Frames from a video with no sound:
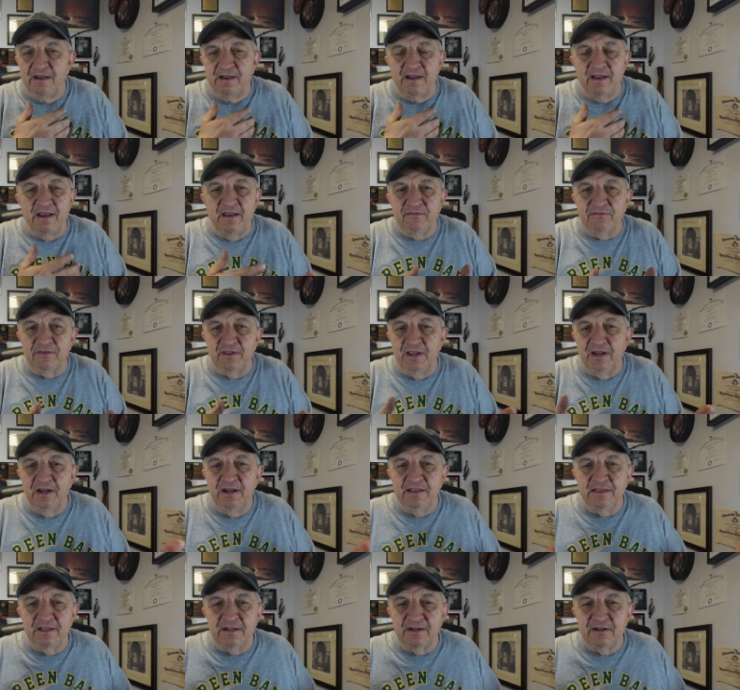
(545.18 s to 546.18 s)

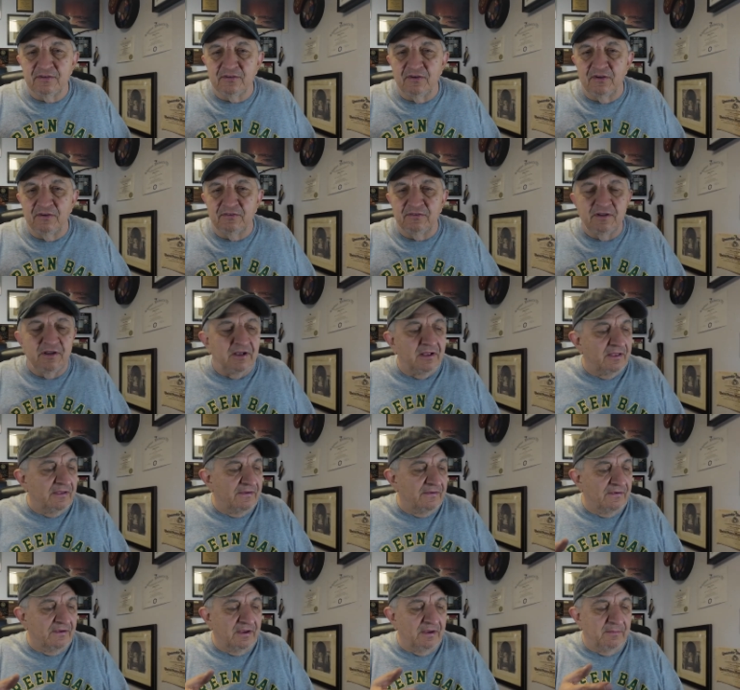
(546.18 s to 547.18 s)
Anything that's on sale.
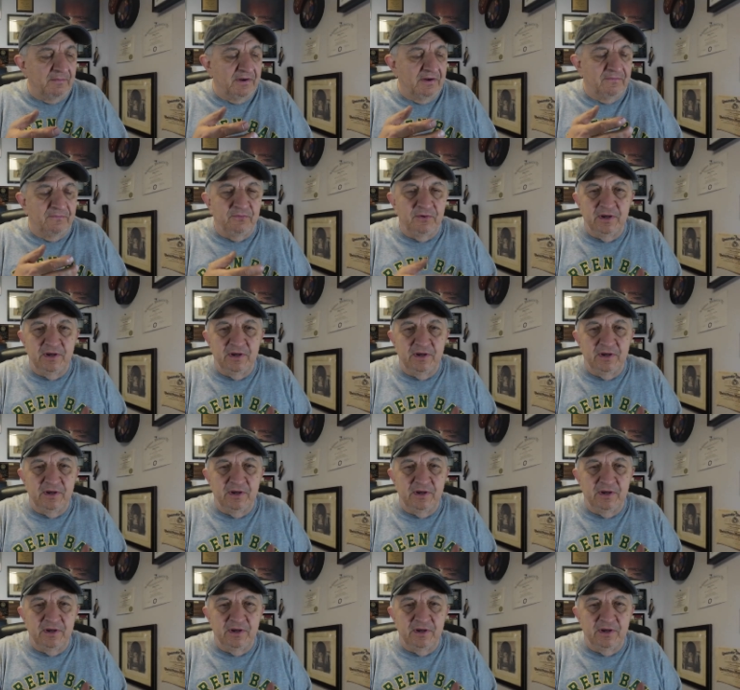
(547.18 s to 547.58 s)
If